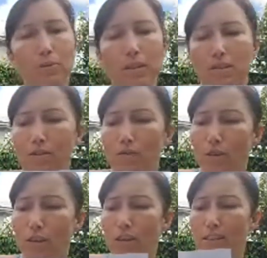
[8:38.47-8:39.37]
minutes of
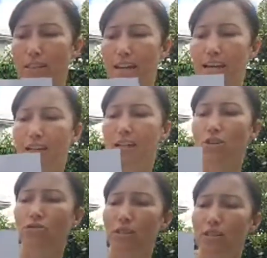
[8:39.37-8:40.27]
earthing a day,
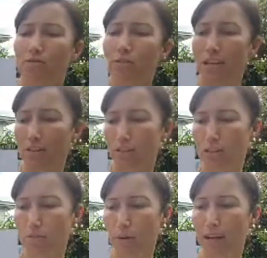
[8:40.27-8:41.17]
stress
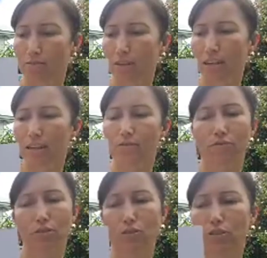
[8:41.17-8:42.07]
reduction, pain relief,
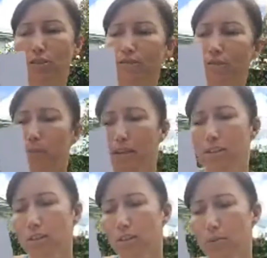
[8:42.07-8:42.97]
reduced
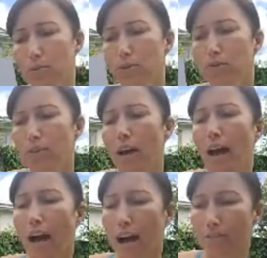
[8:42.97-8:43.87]
inflammation, improved
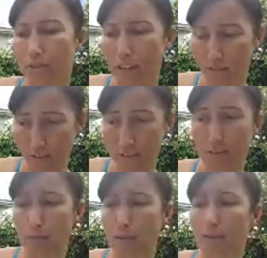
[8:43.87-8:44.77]
heart rate
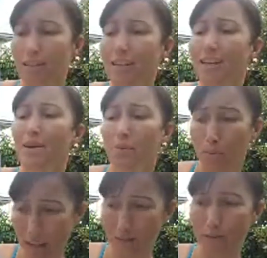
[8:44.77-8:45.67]
variability,
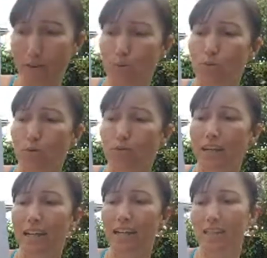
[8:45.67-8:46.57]
blood flows more
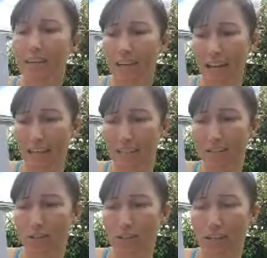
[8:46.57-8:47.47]
freely, aiding
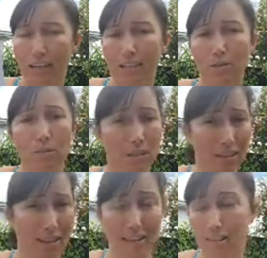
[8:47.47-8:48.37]
circulation because
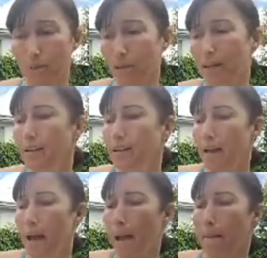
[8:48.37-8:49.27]
it thins the blood,
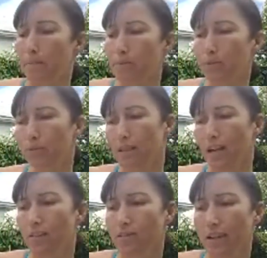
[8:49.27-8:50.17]
supports the
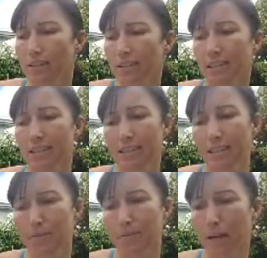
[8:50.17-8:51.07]
cardiovascular
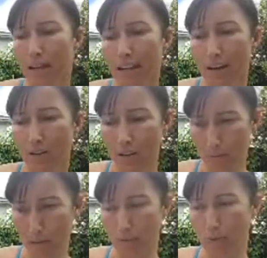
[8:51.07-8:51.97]
system and healthy
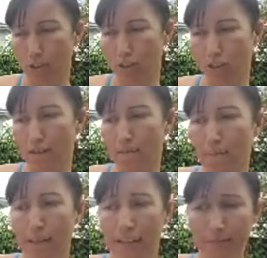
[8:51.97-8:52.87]
blood pressure,
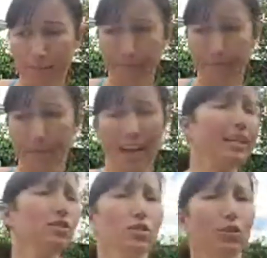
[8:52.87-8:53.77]

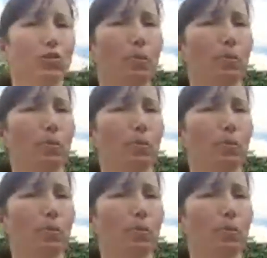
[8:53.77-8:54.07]
and you are